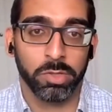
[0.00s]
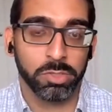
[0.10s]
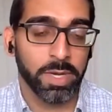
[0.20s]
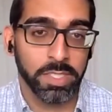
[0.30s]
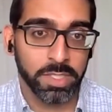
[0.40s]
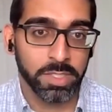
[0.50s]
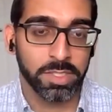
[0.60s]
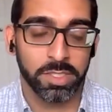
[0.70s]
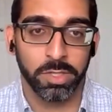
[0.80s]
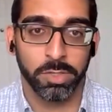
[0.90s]
those
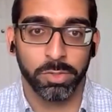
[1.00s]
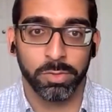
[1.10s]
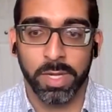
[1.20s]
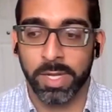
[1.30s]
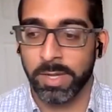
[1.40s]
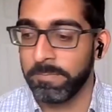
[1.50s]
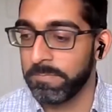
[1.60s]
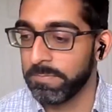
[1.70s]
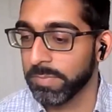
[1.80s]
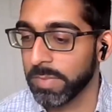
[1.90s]
residents to
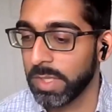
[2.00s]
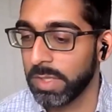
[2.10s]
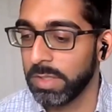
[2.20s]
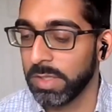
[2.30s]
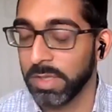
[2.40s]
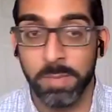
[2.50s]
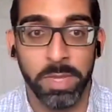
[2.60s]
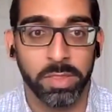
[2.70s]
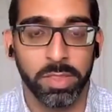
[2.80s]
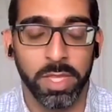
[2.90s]

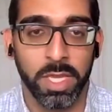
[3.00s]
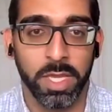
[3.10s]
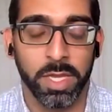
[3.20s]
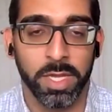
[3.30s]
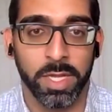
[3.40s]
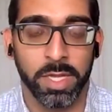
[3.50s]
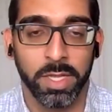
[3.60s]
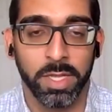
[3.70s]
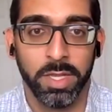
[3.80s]
limit the